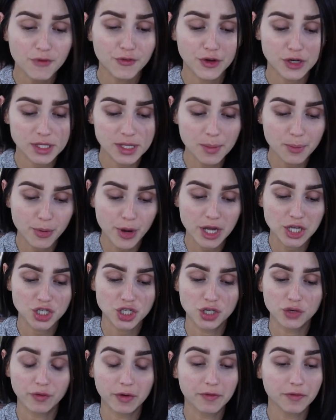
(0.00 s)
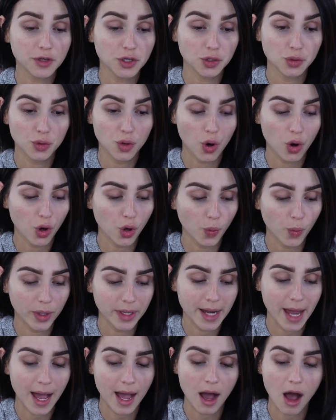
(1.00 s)
first impression review or
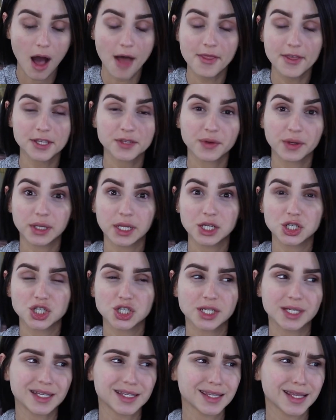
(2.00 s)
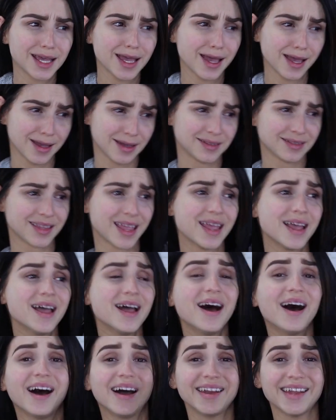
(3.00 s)
whatnot on this foundation, and I said,
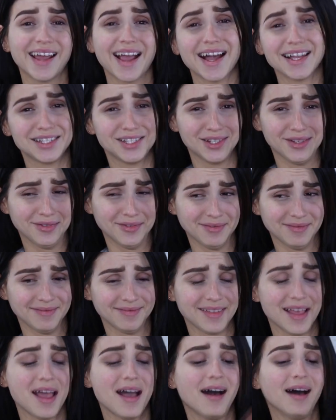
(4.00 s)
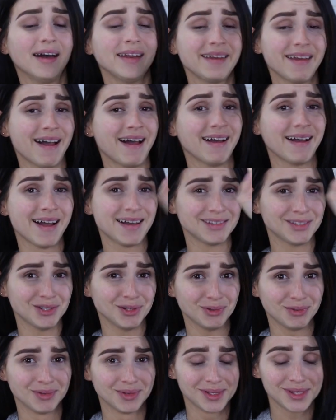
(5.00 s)
honey, I got you. Honey, I got
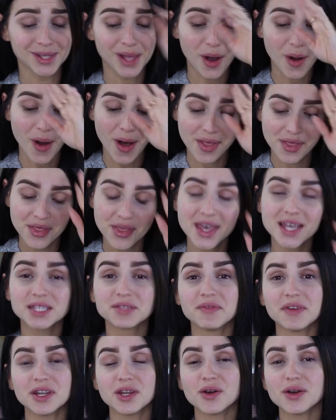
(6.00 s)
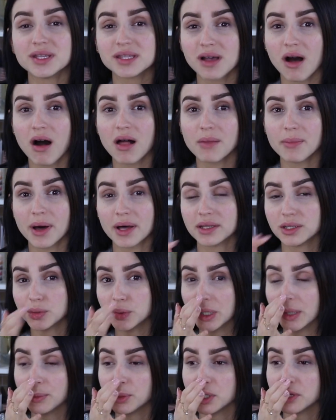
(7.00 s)
you. So this video is all about the
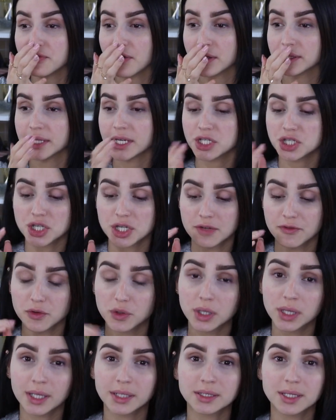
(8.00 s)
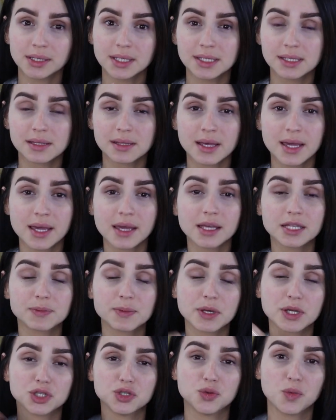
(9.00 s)
Huda Beauty foundation. If you clicked on this link, it's
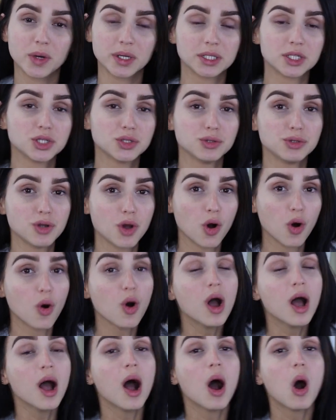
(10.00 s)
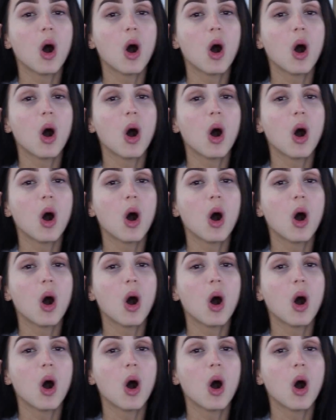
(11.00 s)
because you want to know